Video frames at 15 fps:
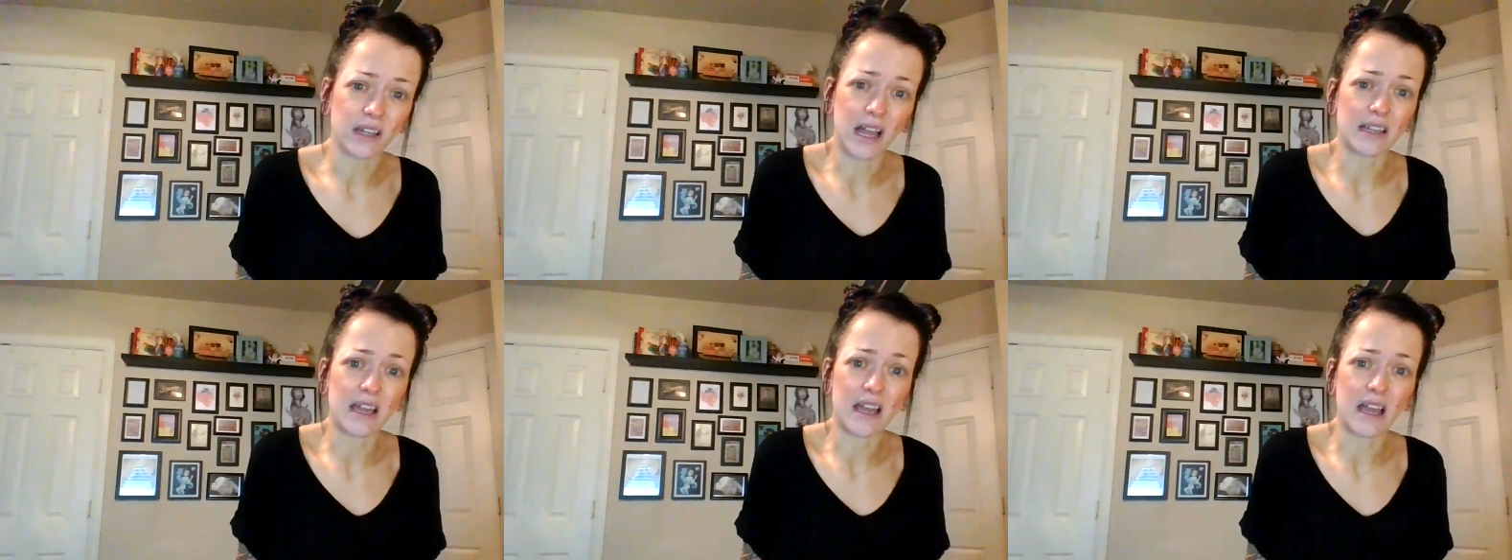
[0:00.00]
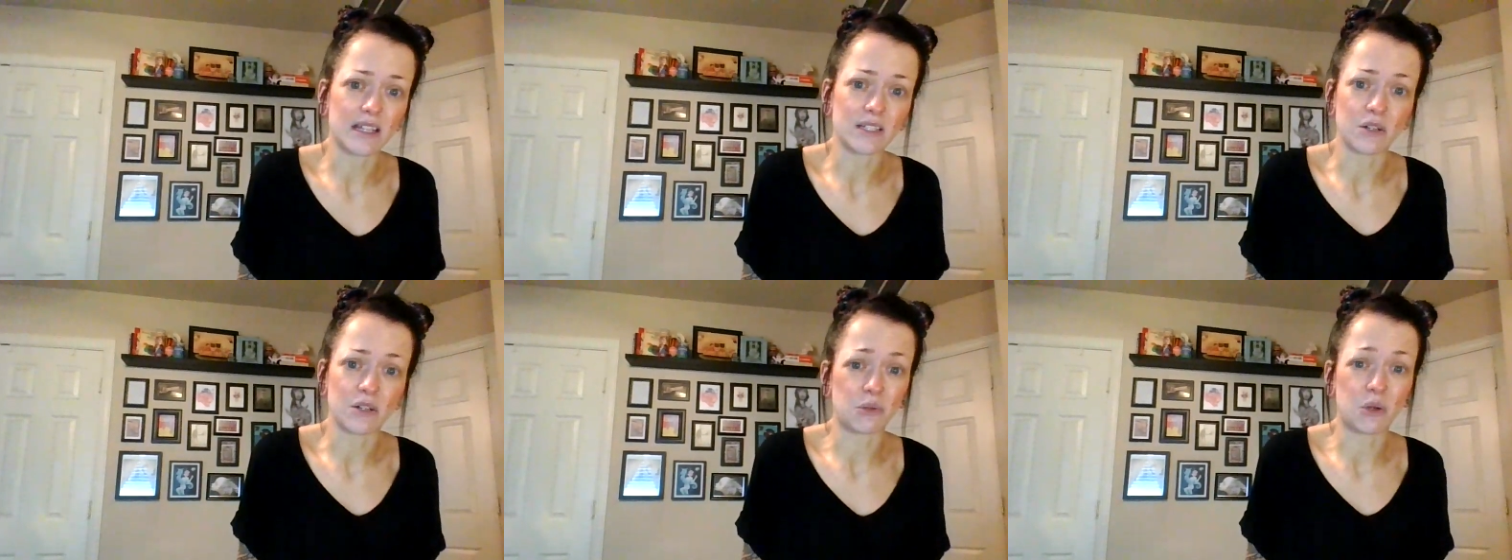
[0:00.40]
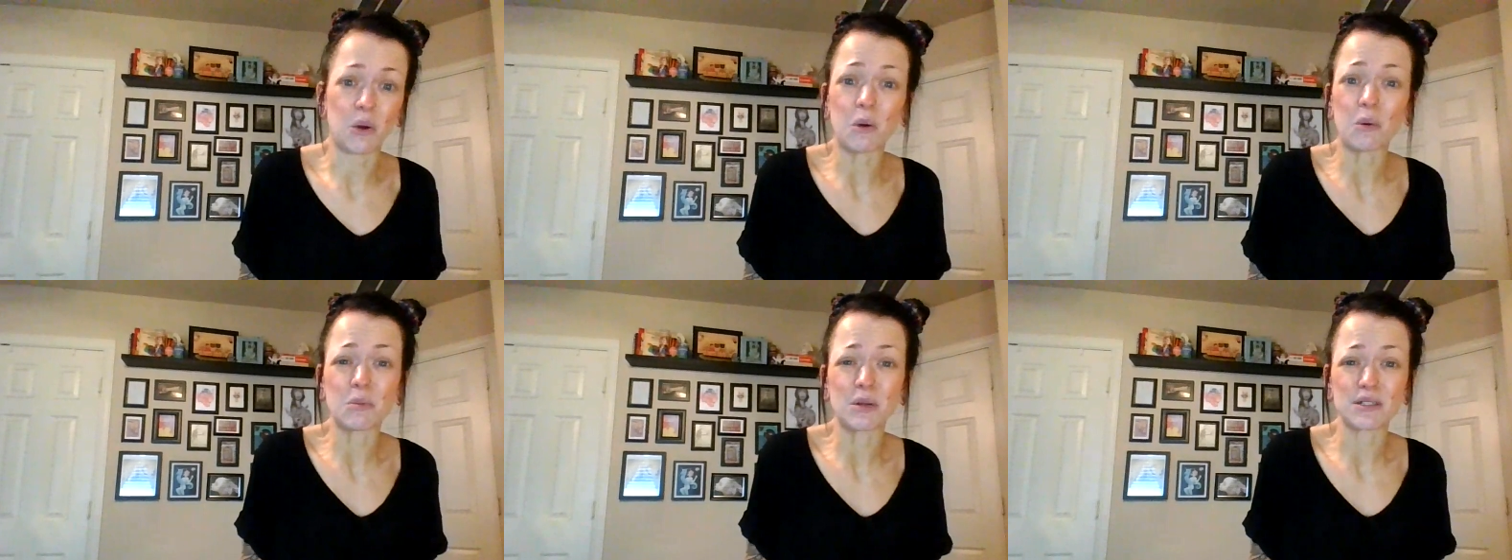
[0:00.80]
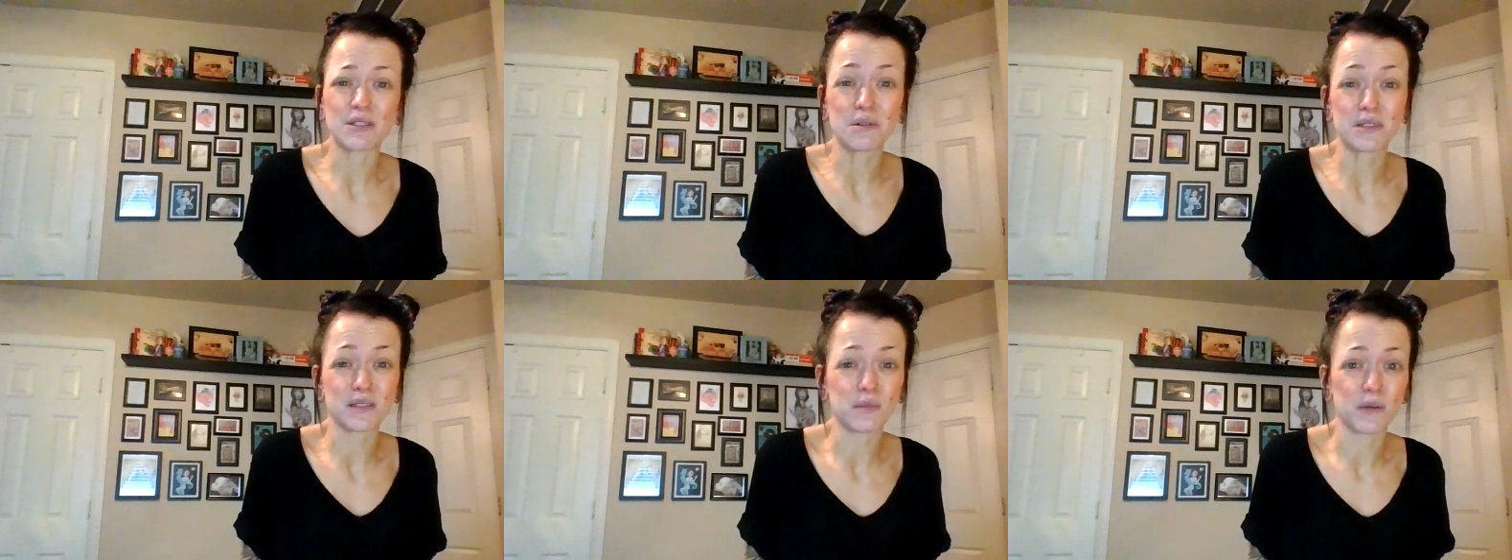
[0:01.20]
I don't know, but it's
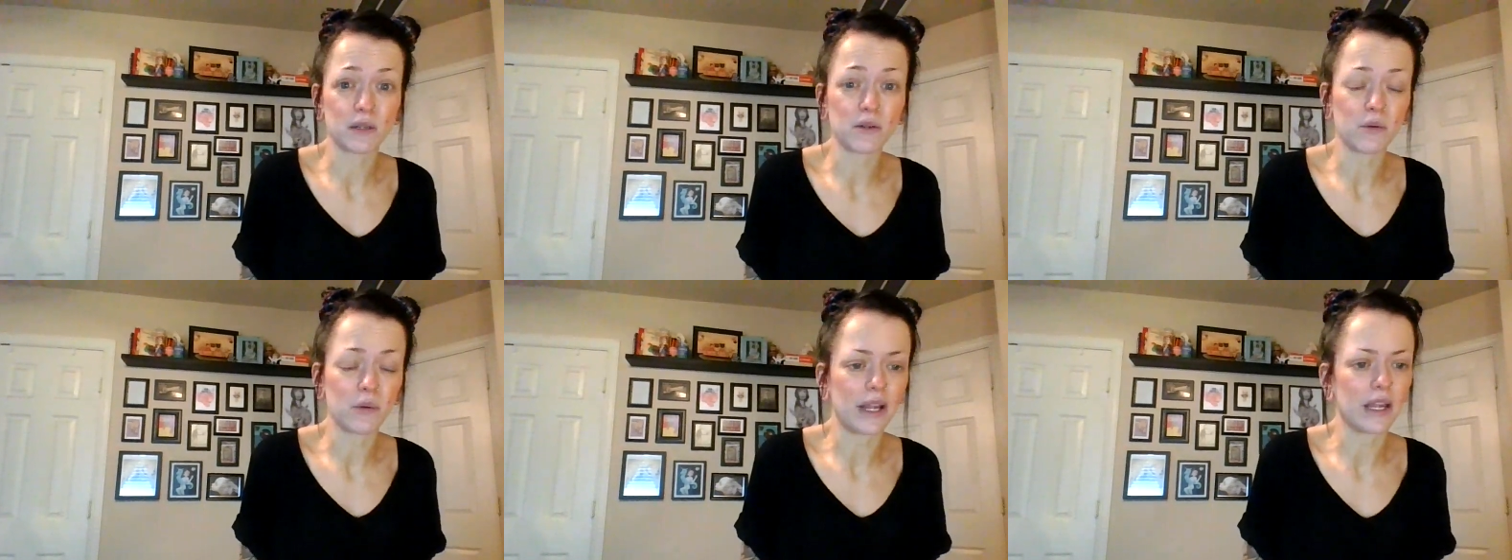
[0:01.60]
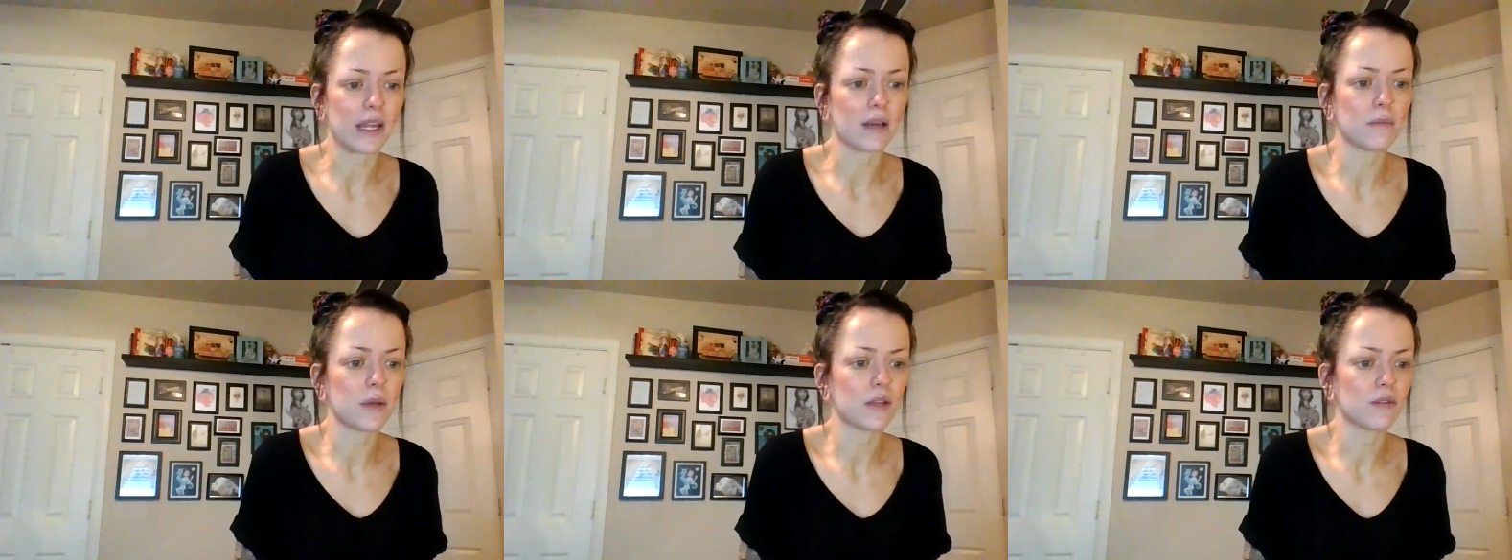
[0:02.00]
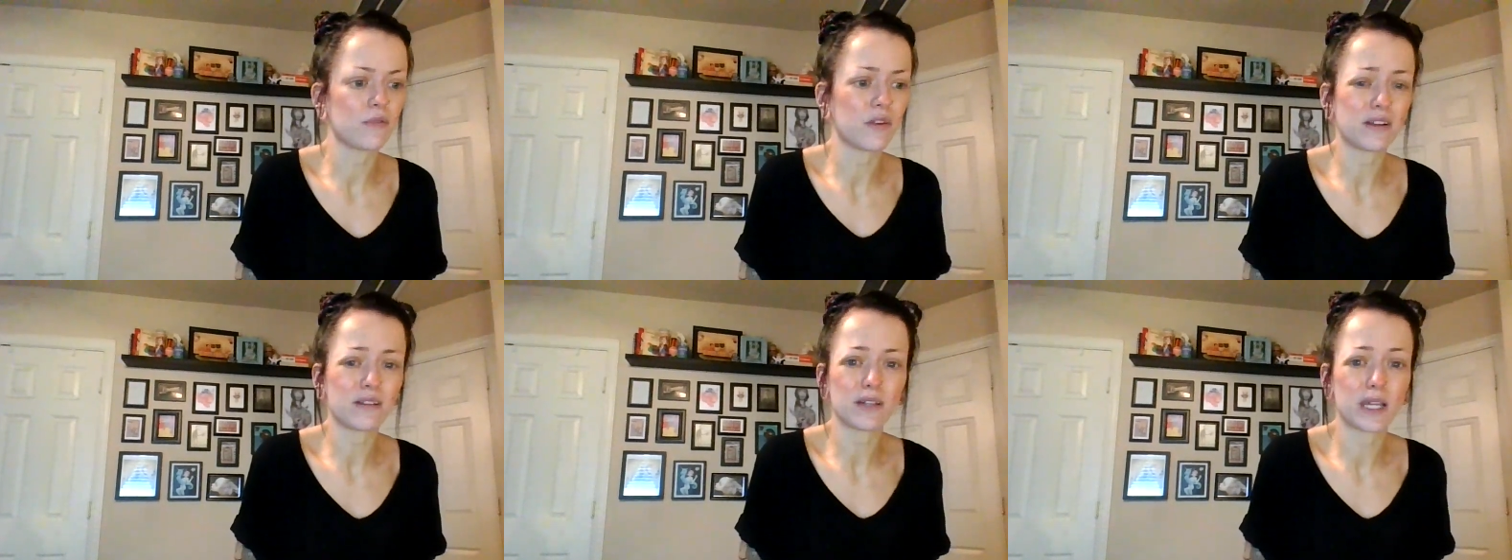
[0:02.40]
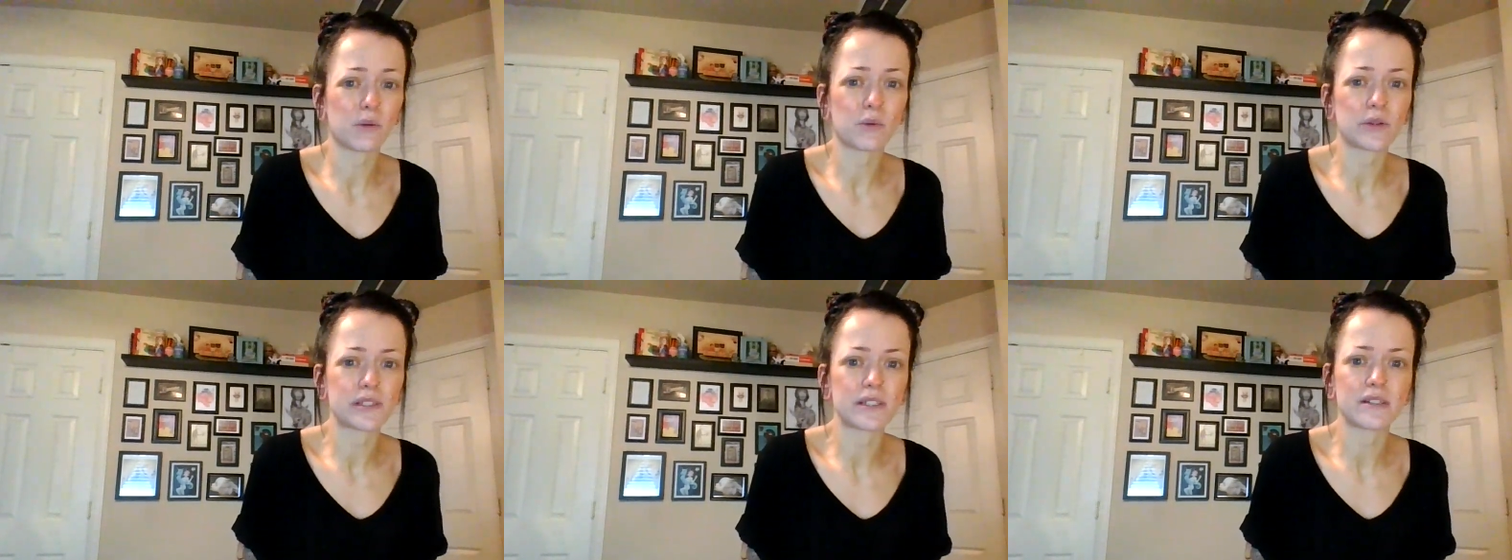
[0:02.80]
always been who I am. And frankly, I
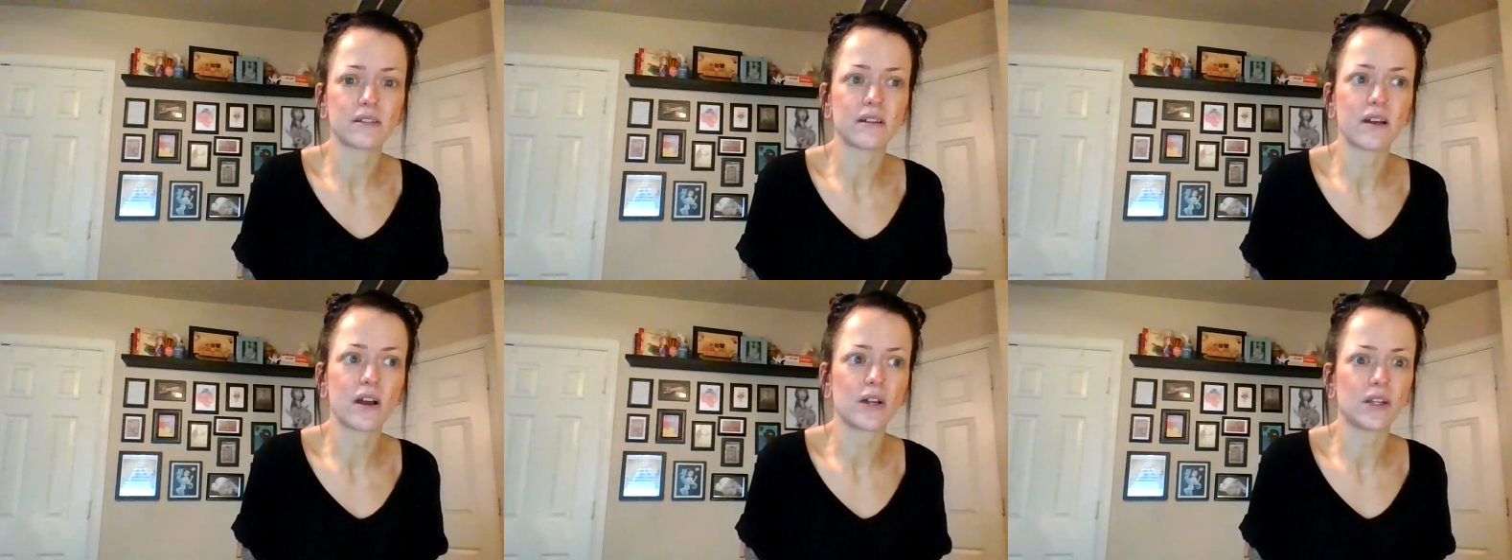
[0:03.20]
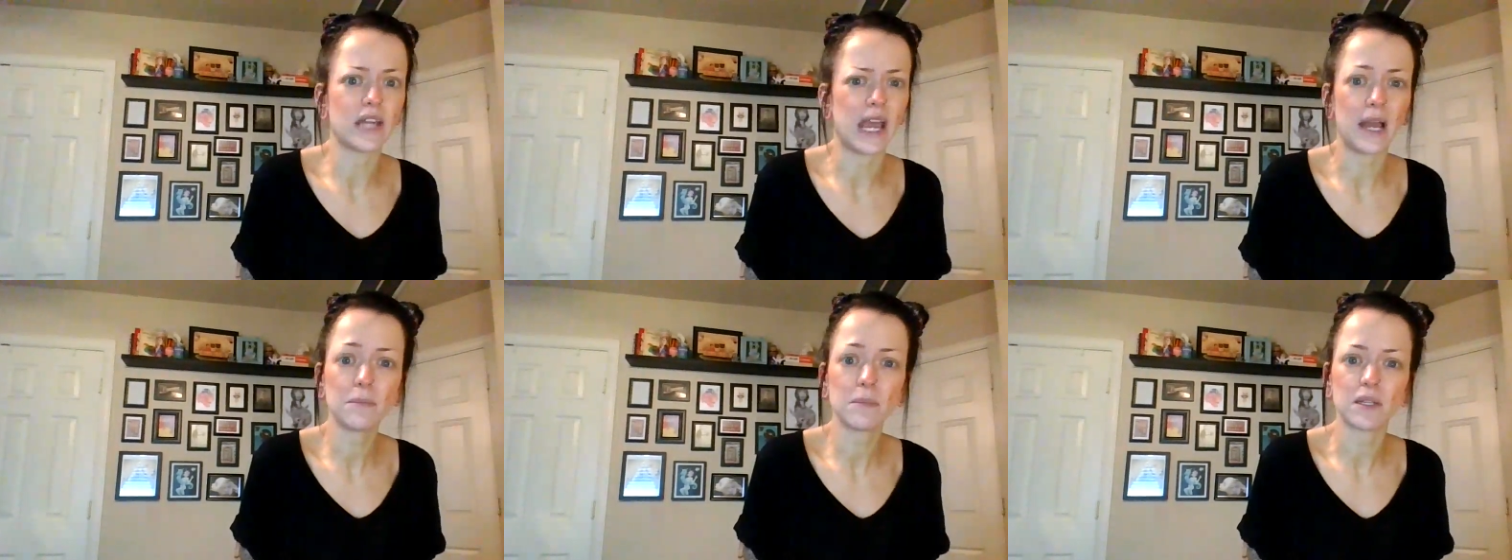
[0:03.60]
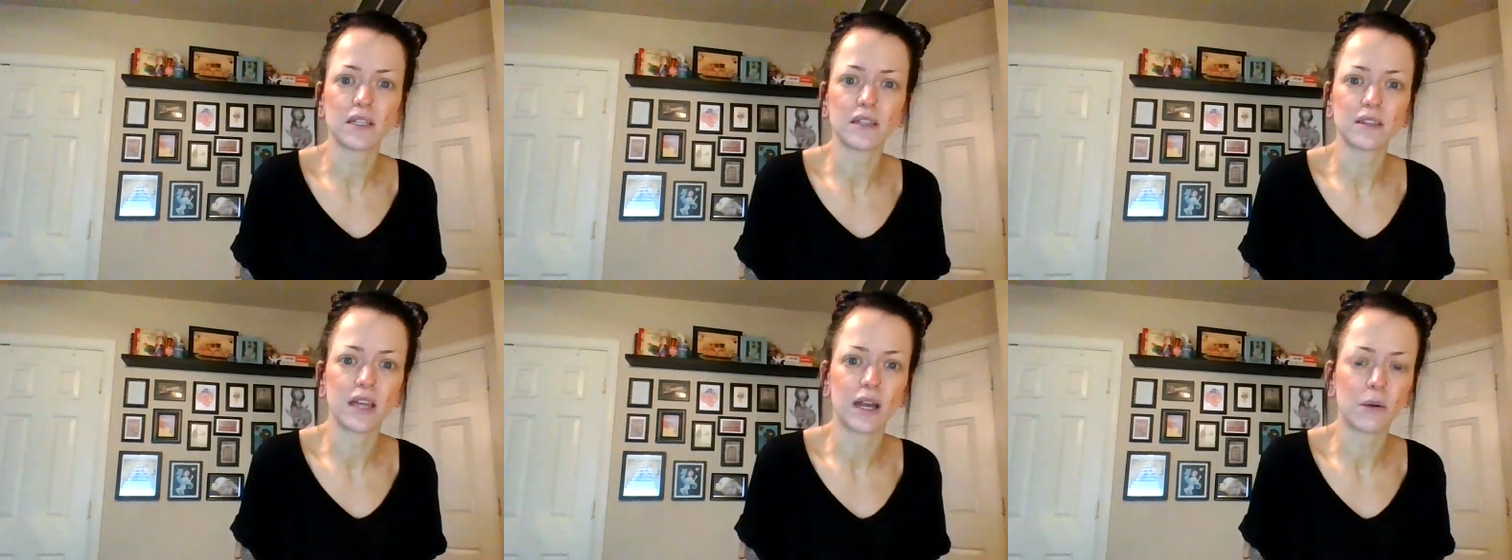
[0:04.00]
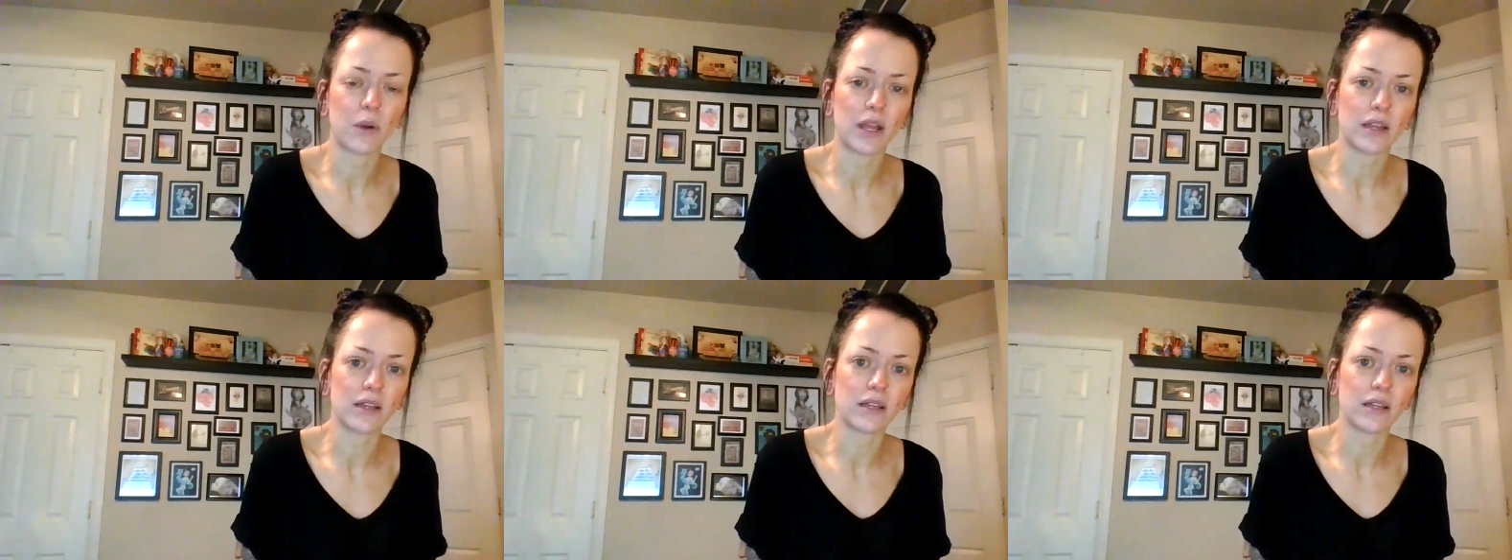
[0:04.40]
wasn't unhappy that way.